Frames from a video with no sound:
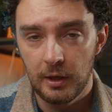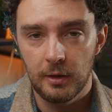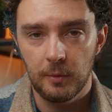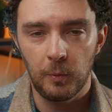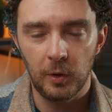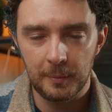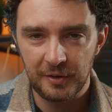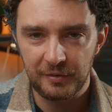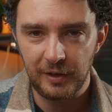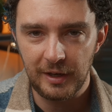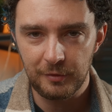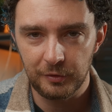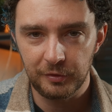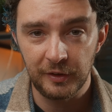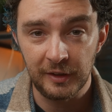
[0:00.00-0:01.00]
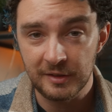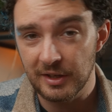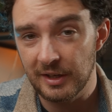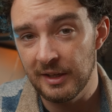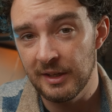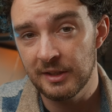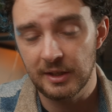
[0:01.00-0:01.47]
One of my favorite things
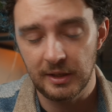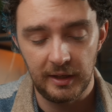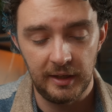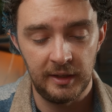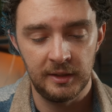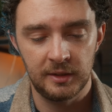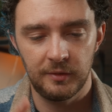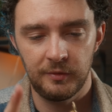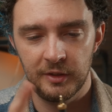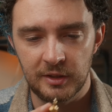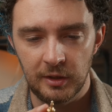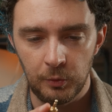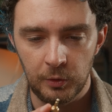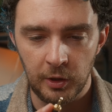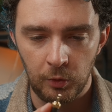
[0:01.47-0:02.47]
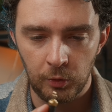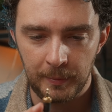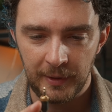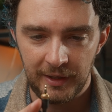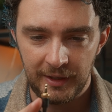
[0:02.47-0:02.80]
is this little gold bit